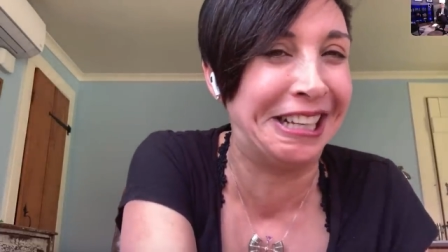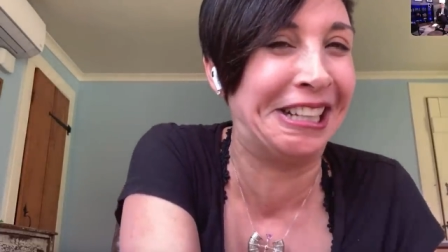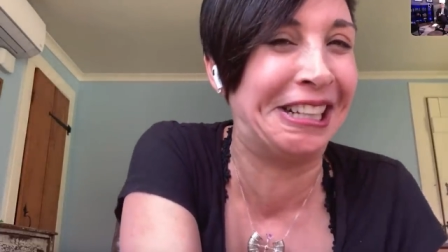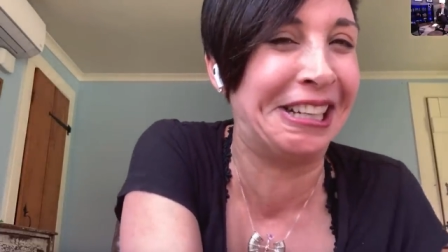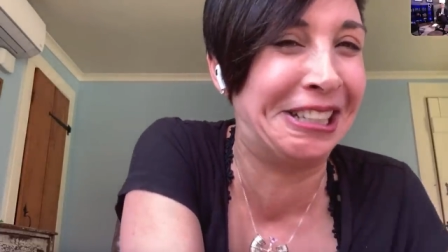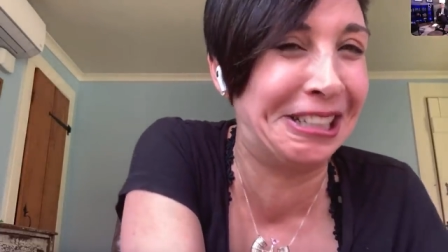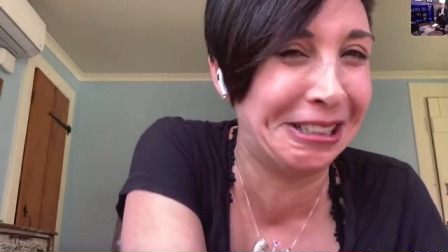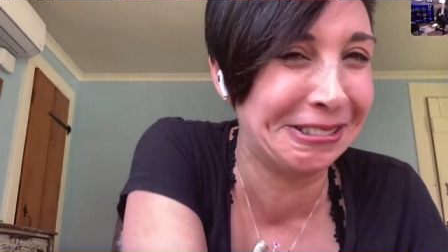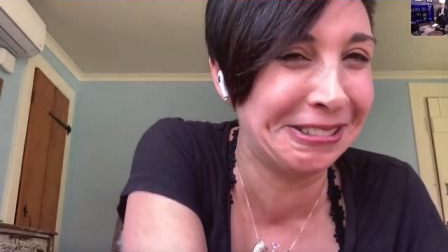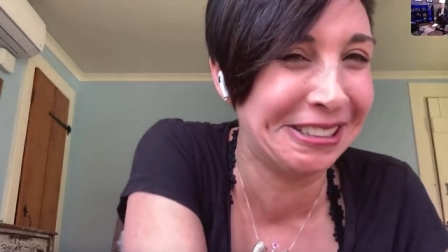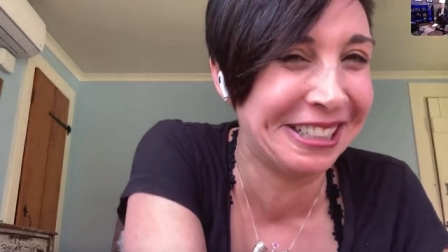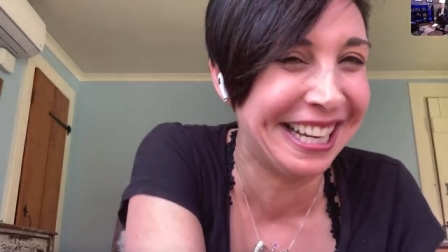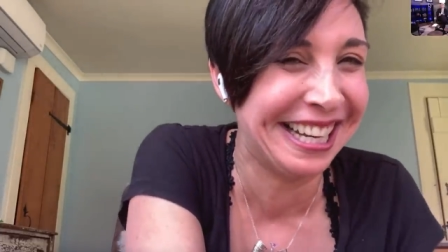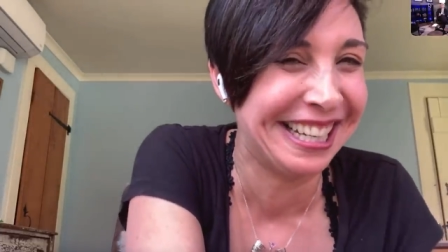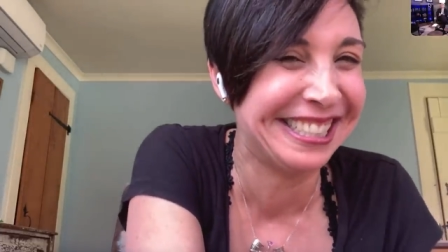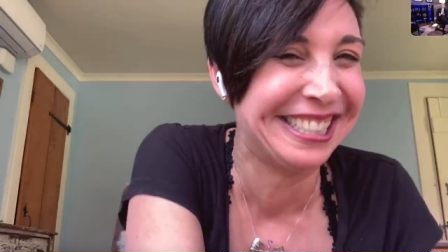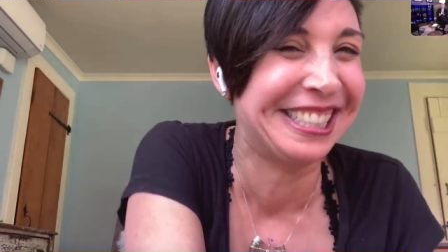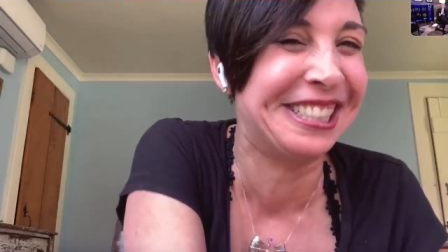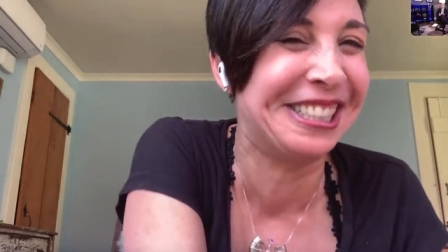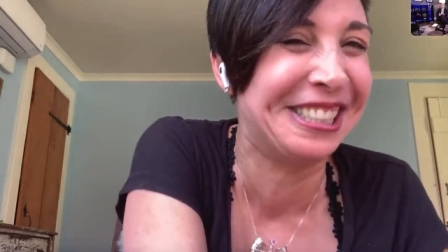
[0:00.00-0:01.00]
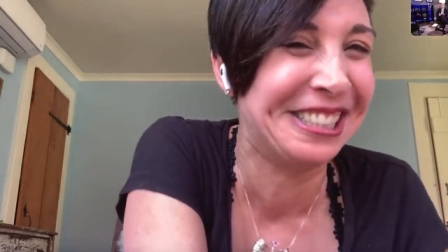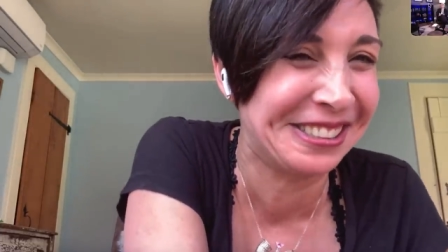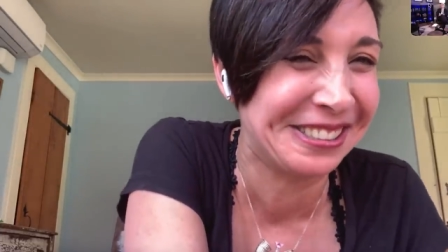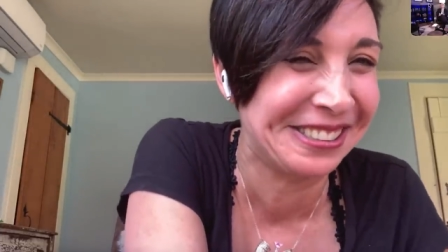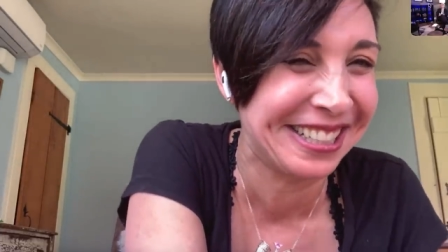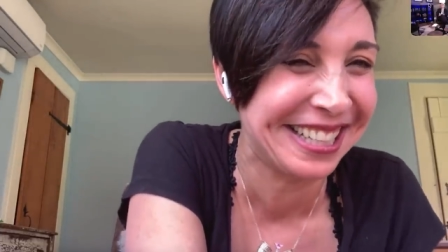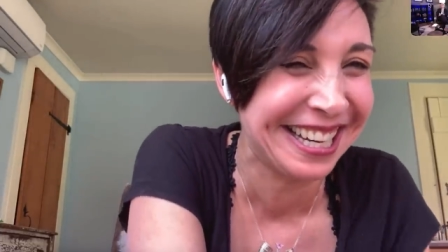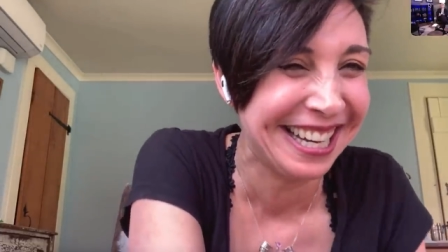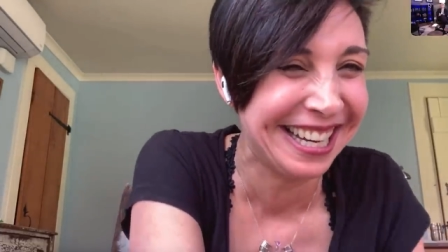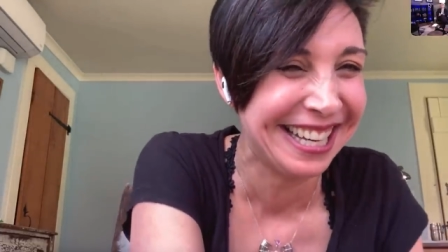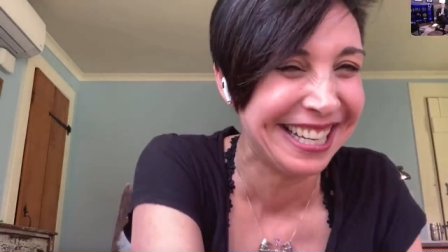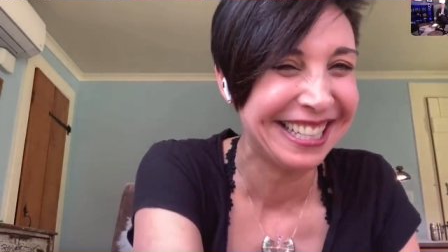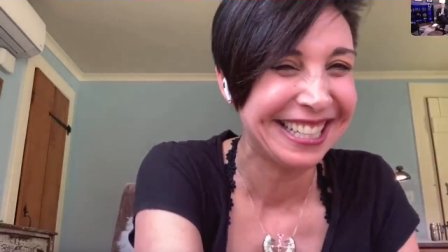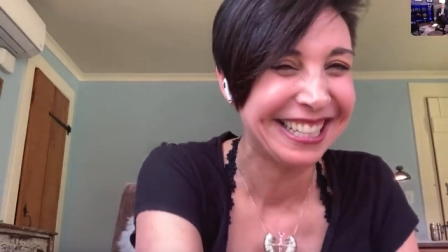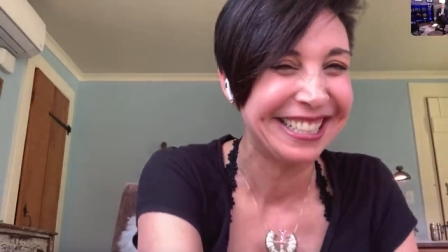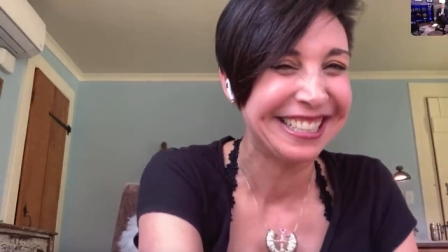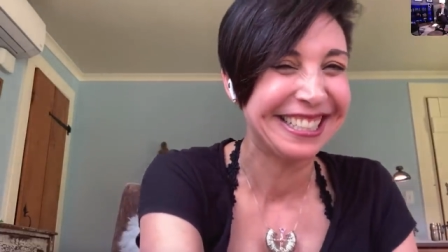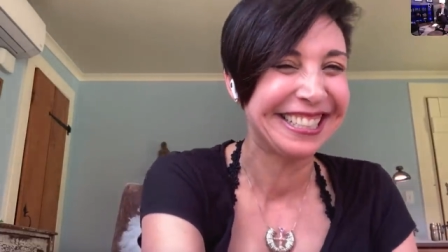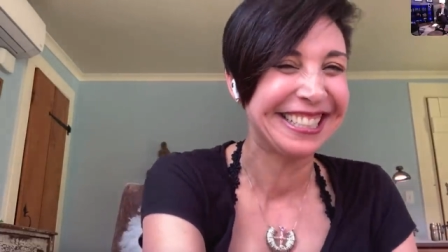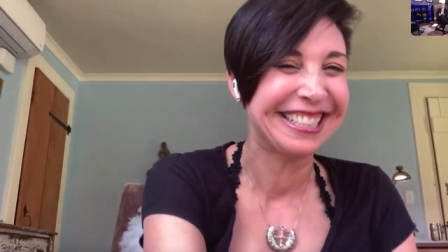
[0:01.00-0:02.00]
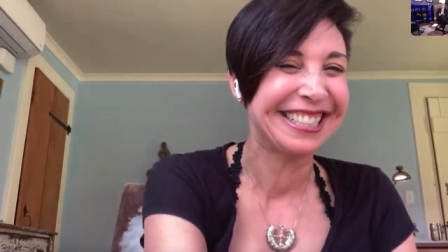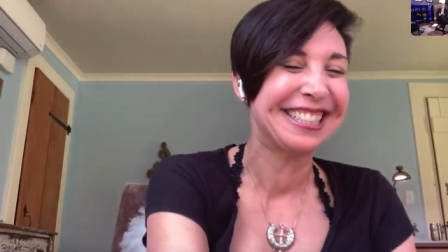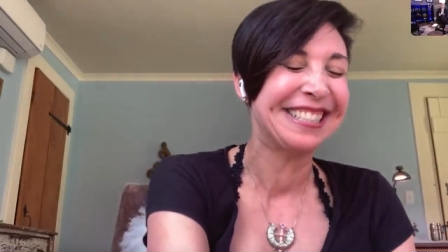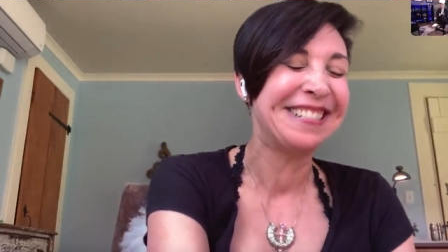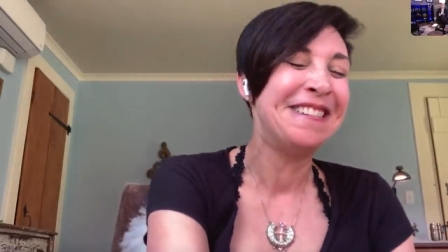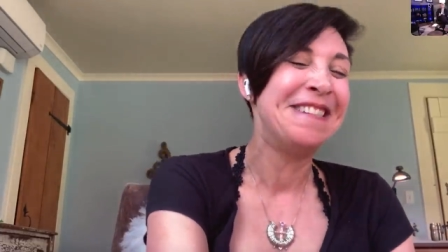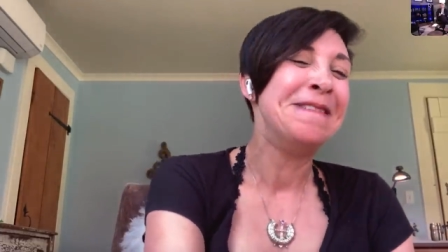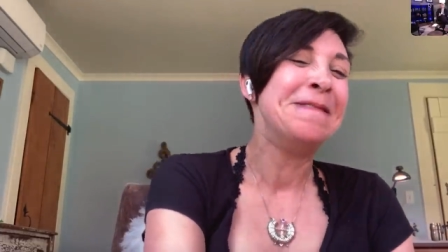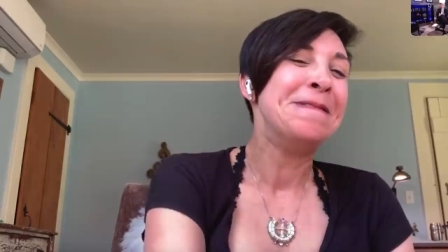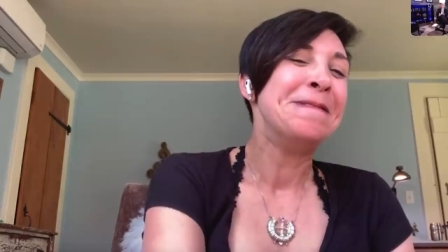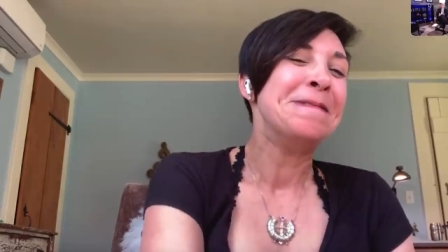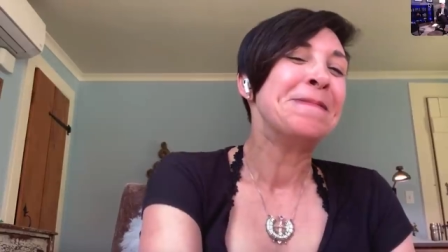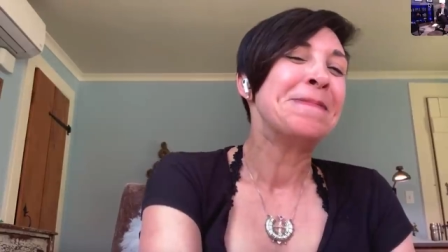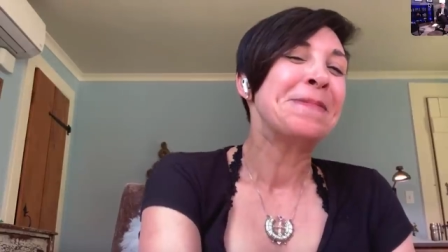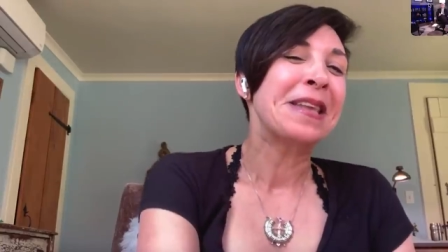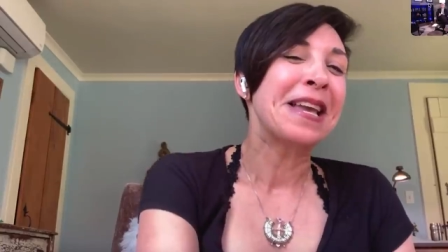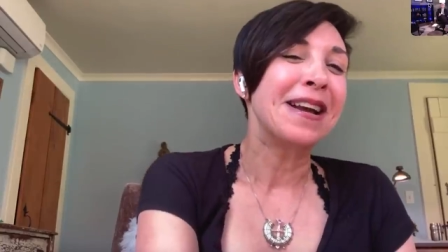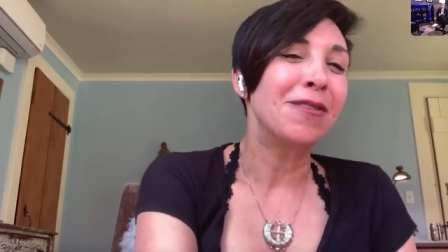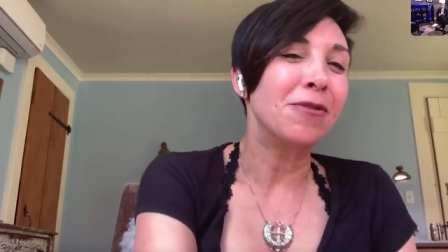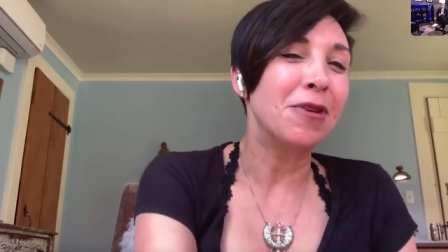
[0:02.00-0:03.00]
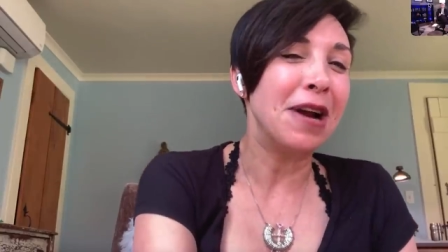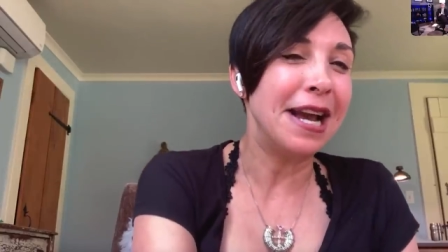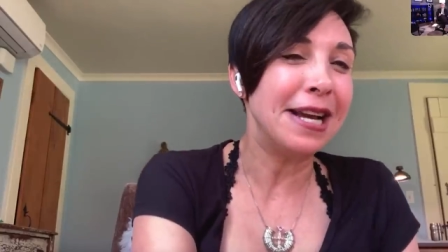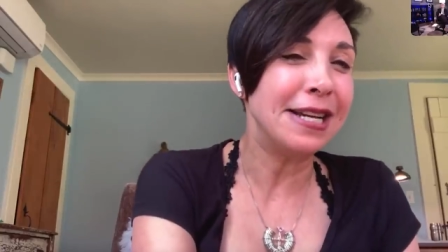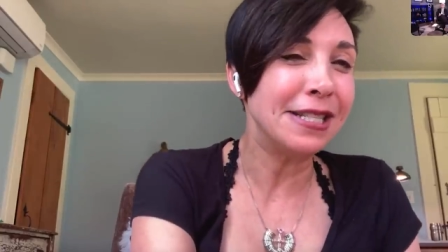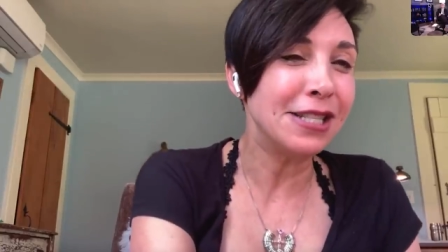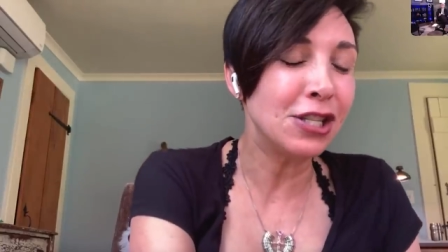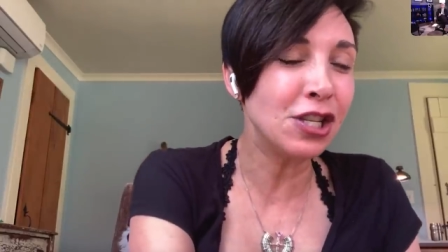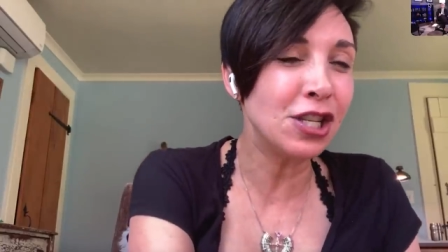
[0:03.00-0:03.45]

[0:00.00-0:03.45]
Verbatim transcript: Did you do it yet? Did you do it yet? Right.